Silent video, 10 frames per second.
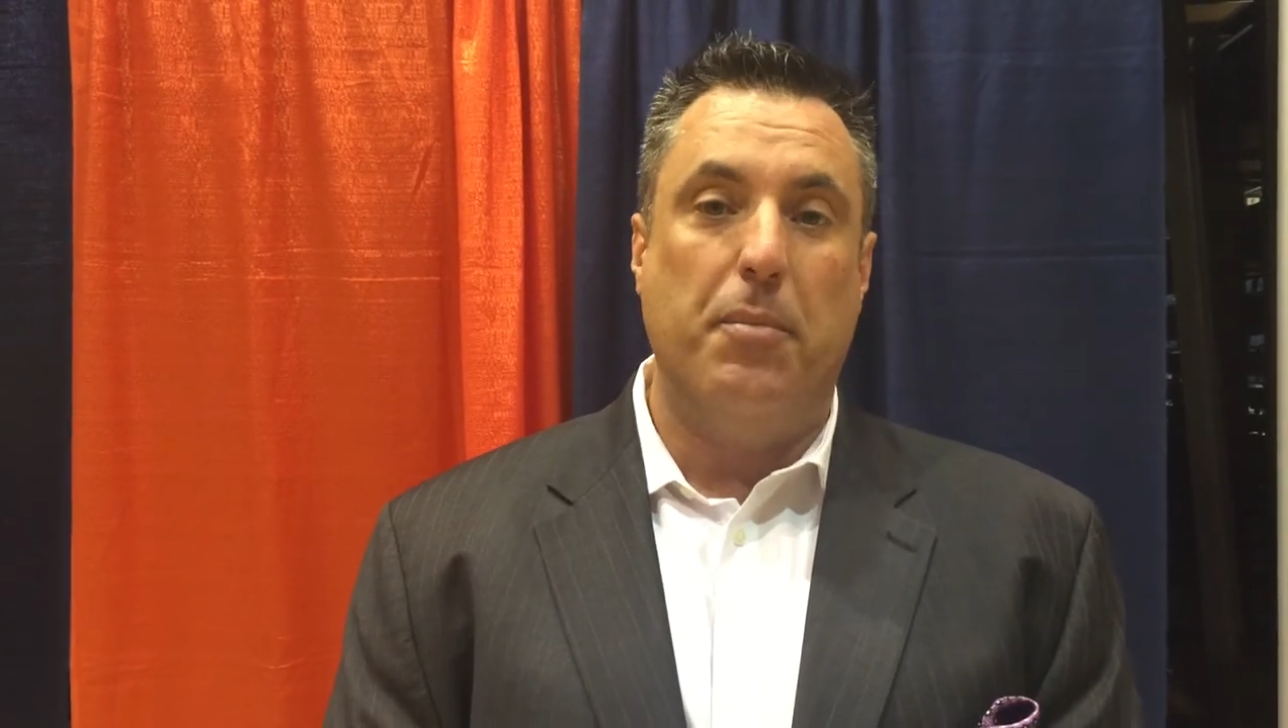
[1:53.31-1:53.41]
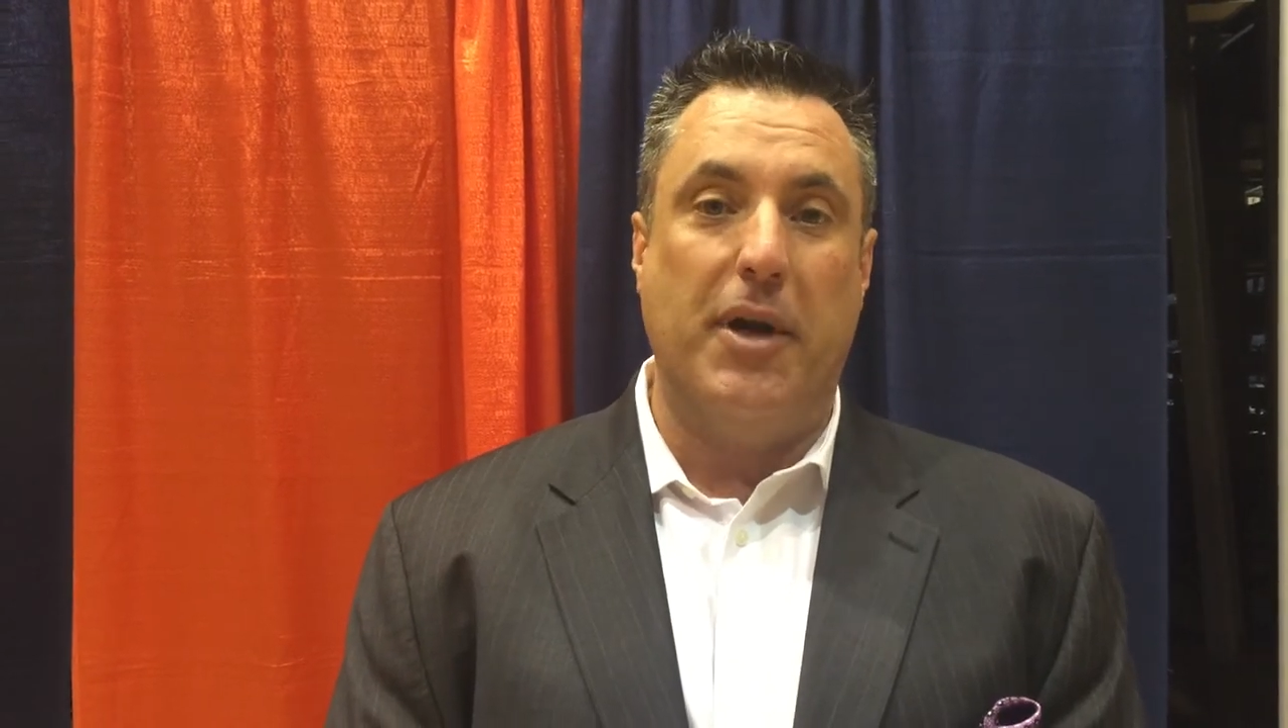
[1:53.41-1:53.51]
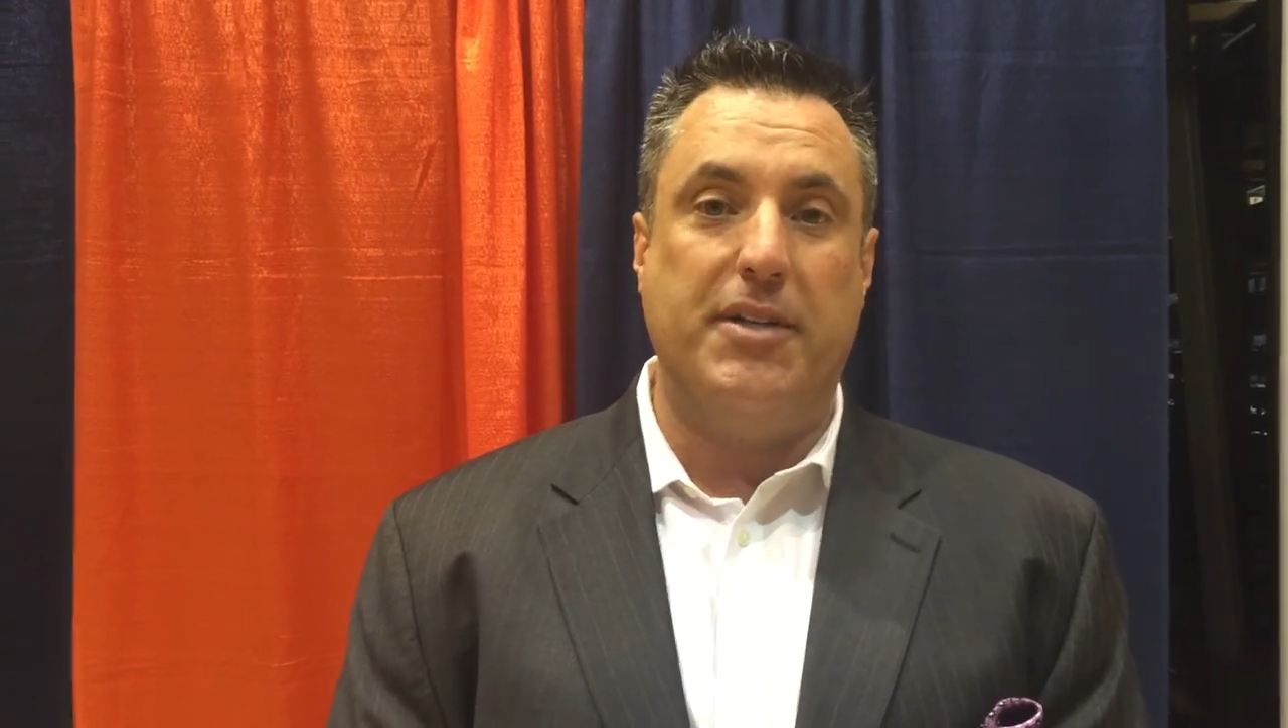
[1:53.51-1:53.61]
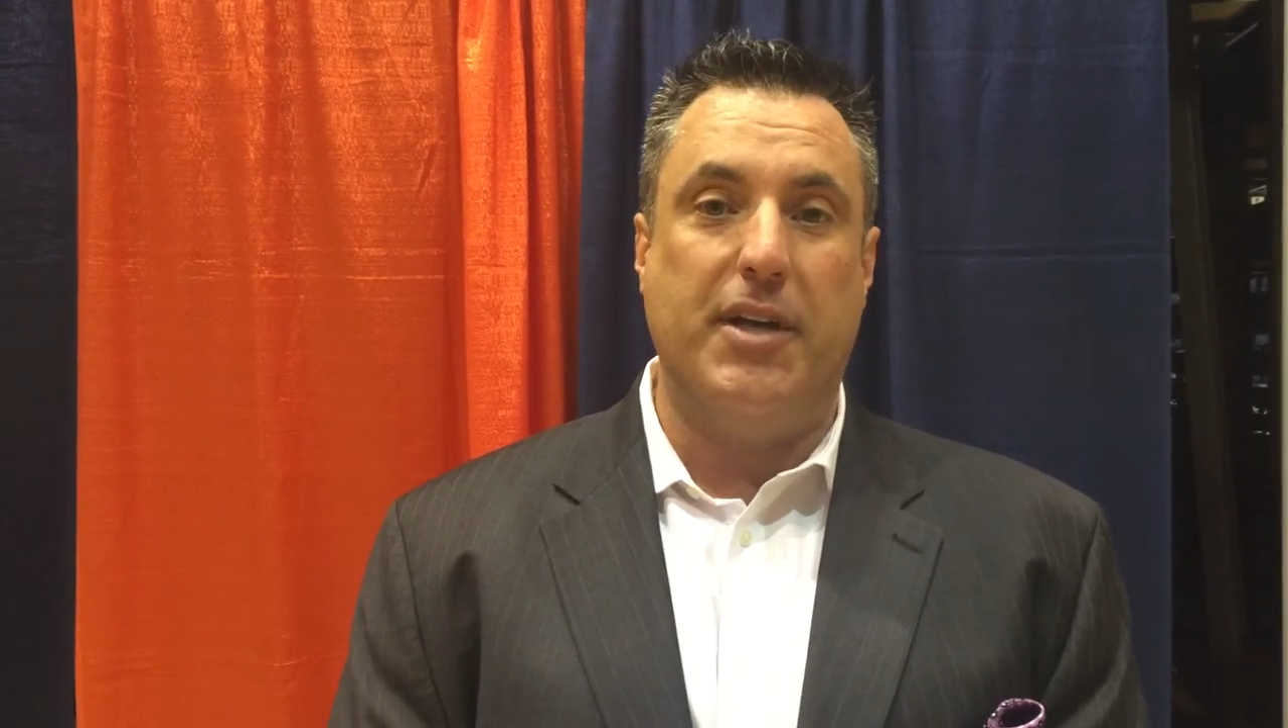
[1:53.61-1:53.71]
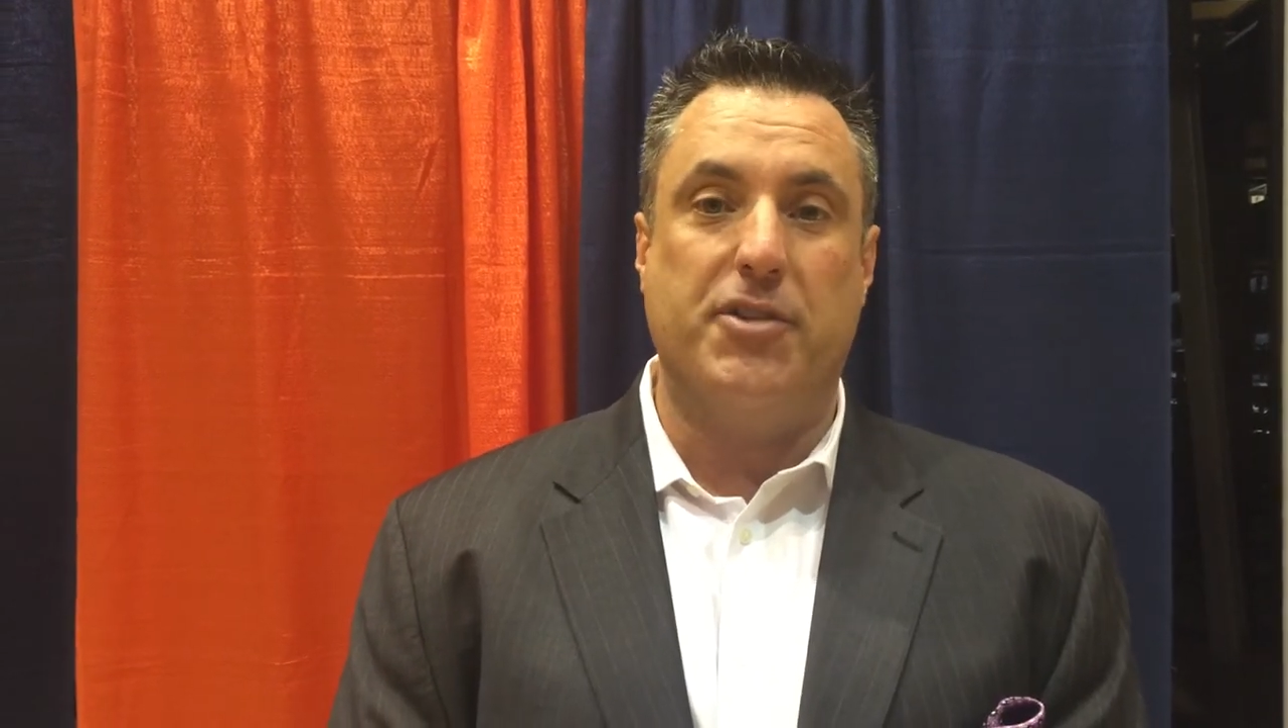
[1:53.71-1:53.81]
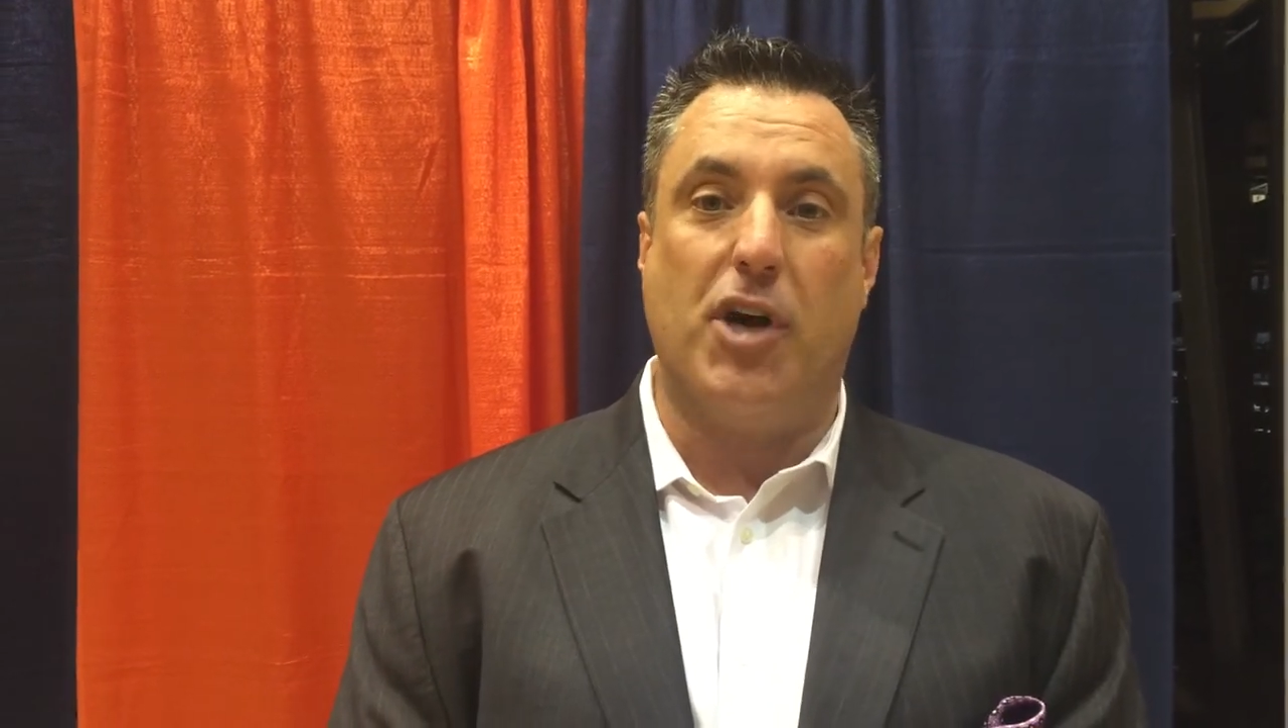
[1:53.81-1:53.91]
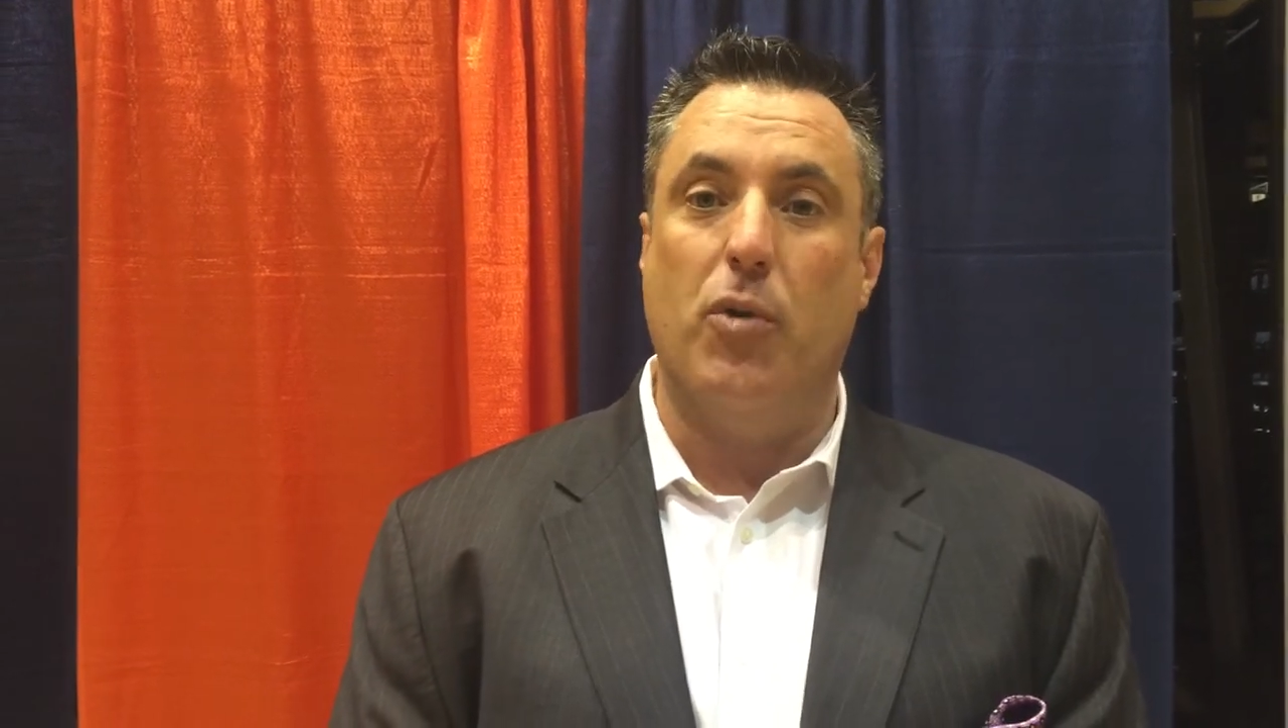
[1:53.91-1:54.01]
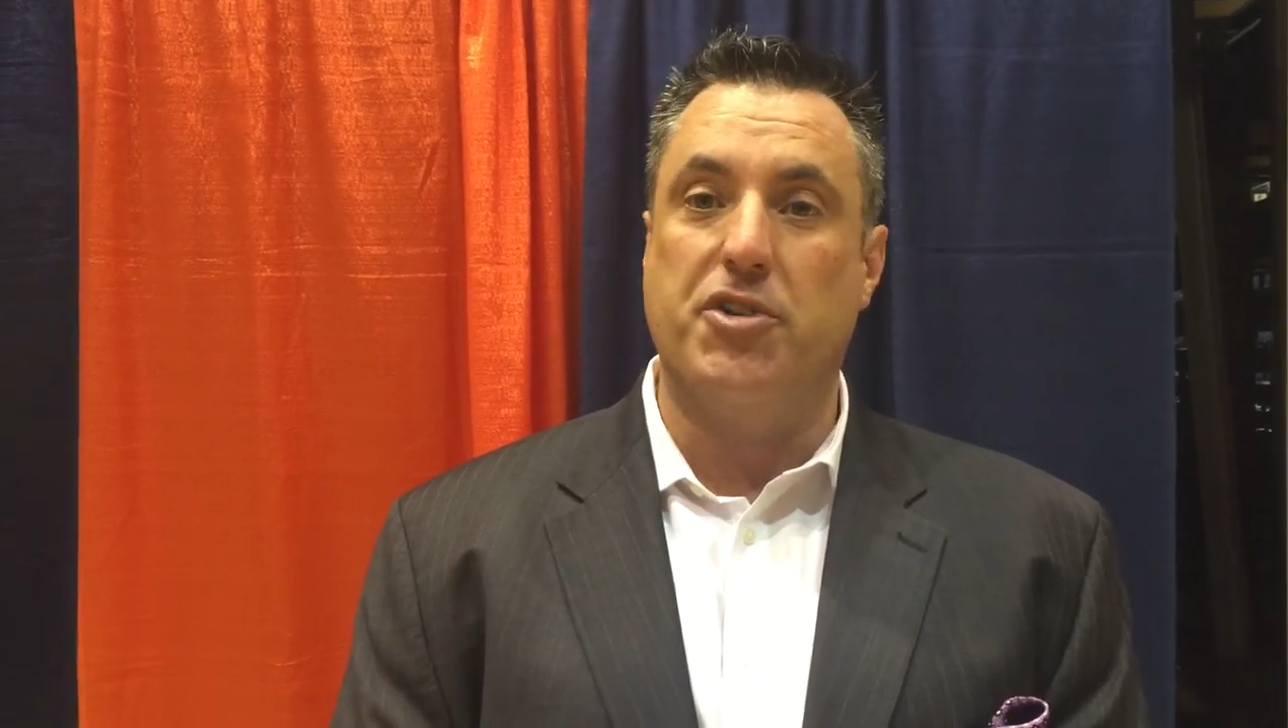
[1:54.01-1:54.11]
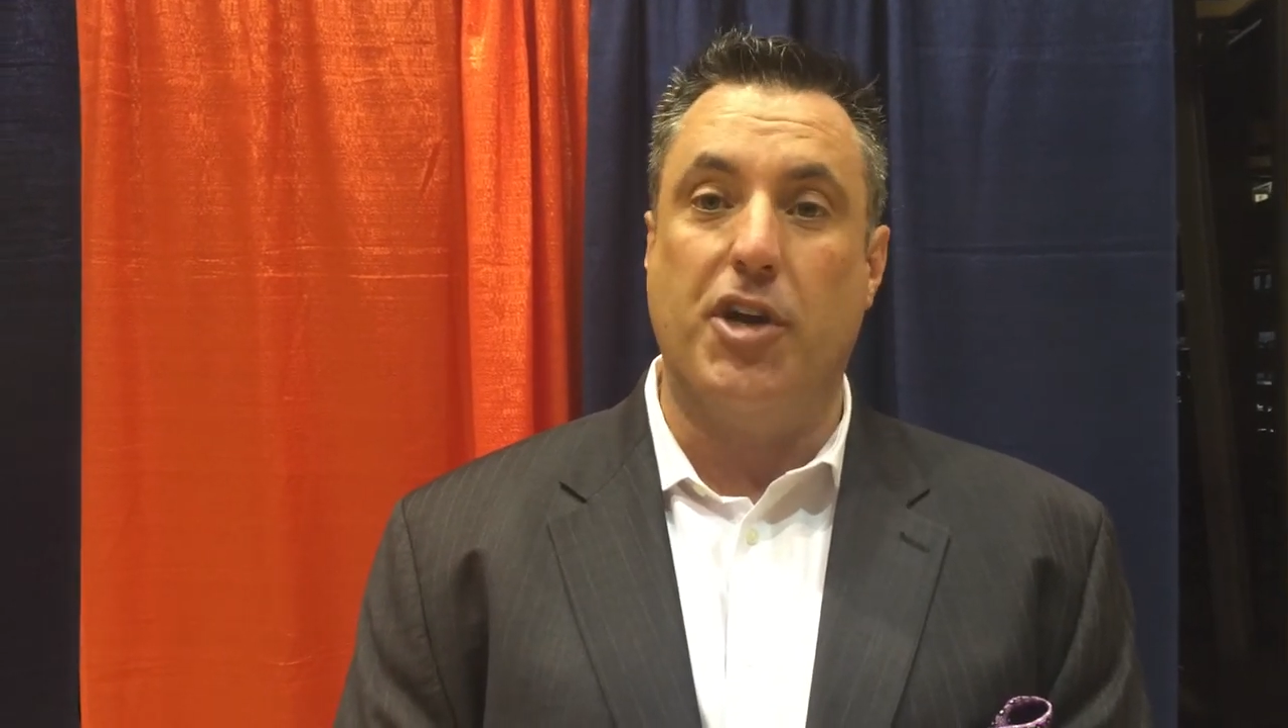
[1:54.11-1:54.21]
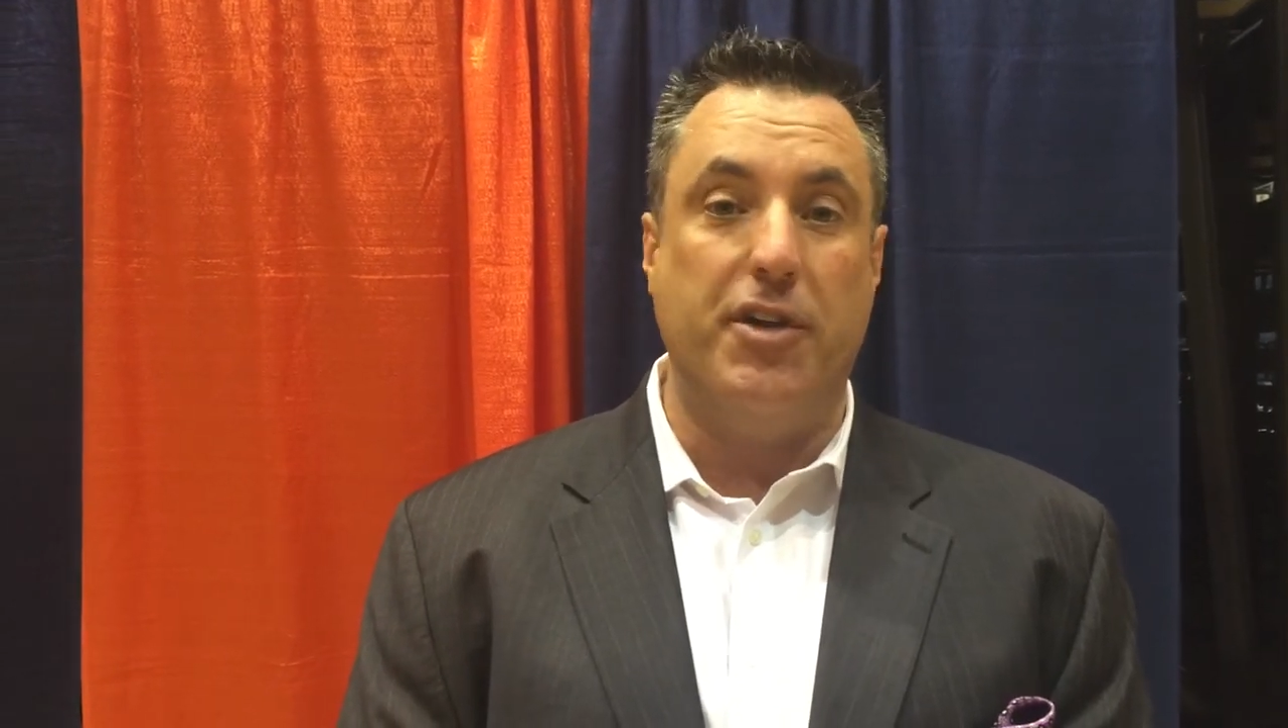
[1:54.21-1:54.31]
but it's
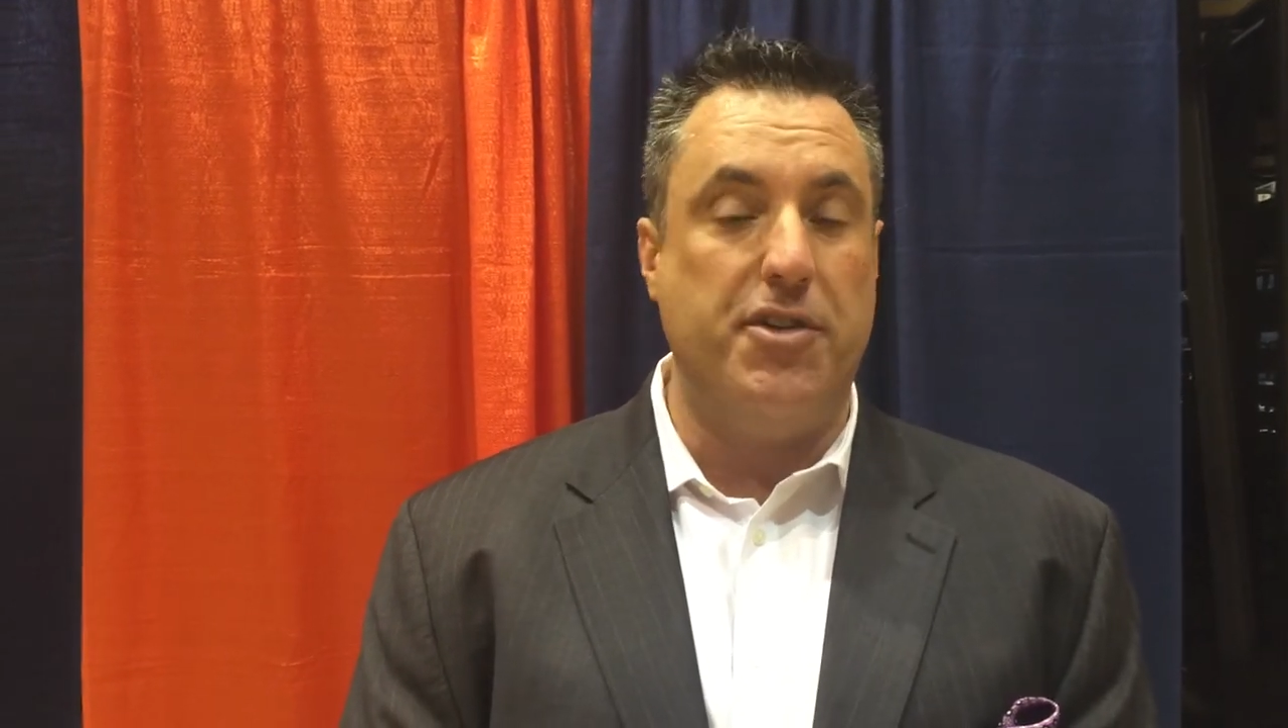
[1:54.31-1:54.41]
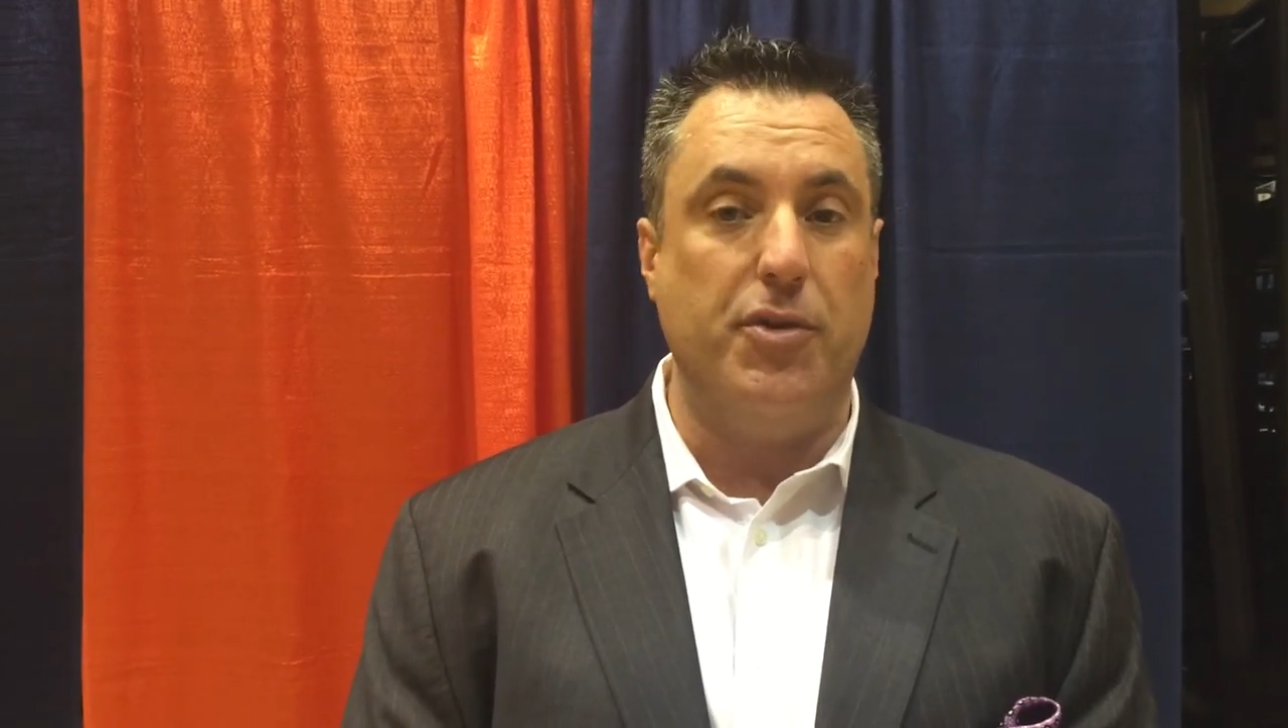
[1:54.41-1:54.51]
always good